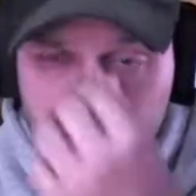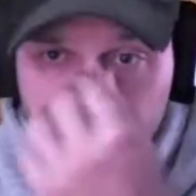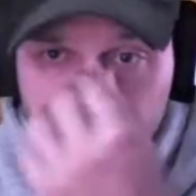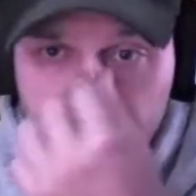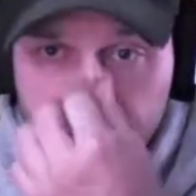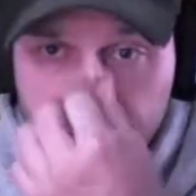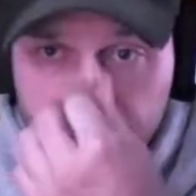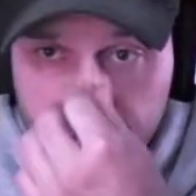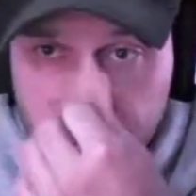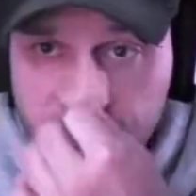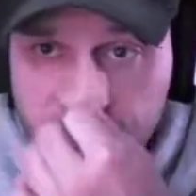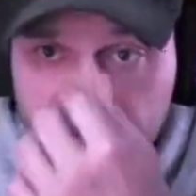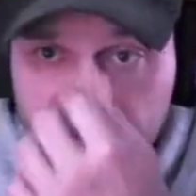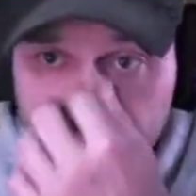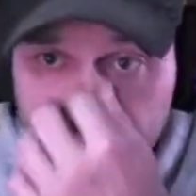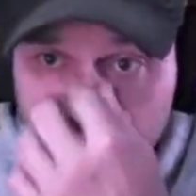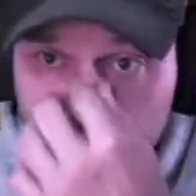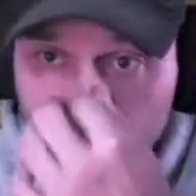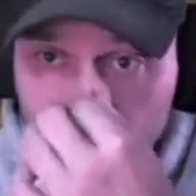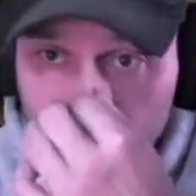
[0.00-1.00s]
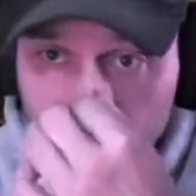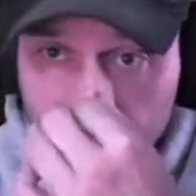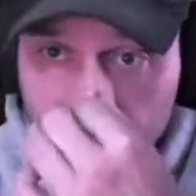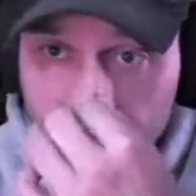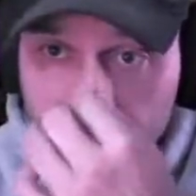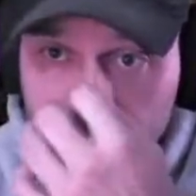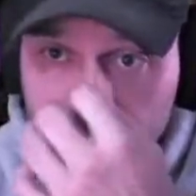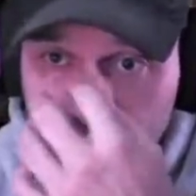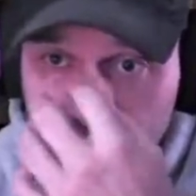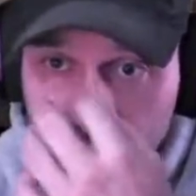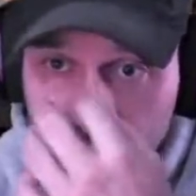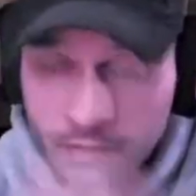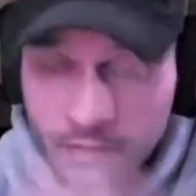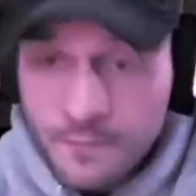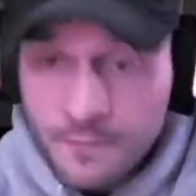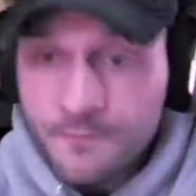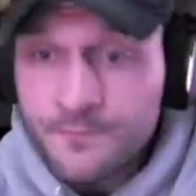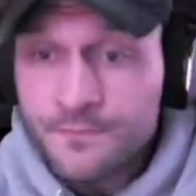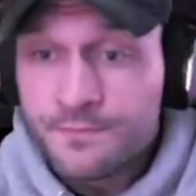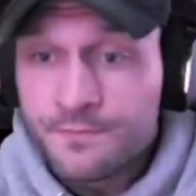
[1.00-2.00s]
and get this fight over with.
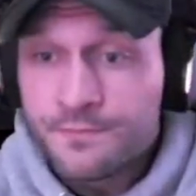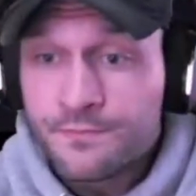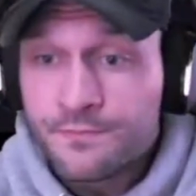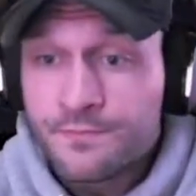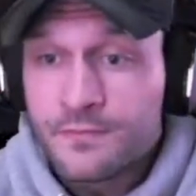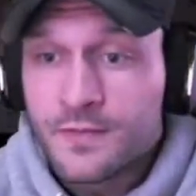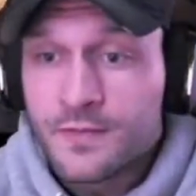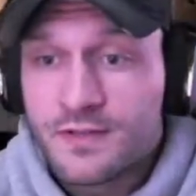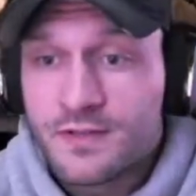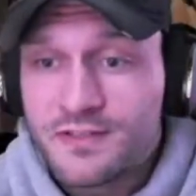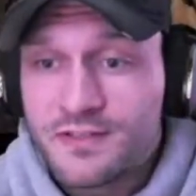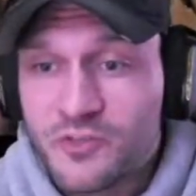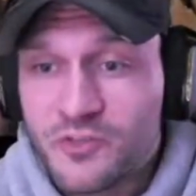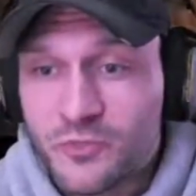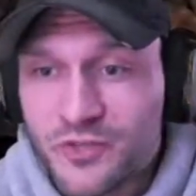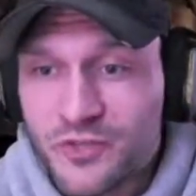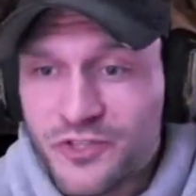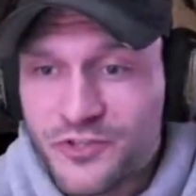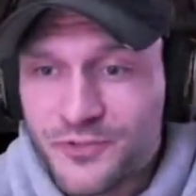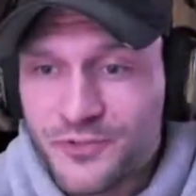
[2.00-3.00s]
So we do.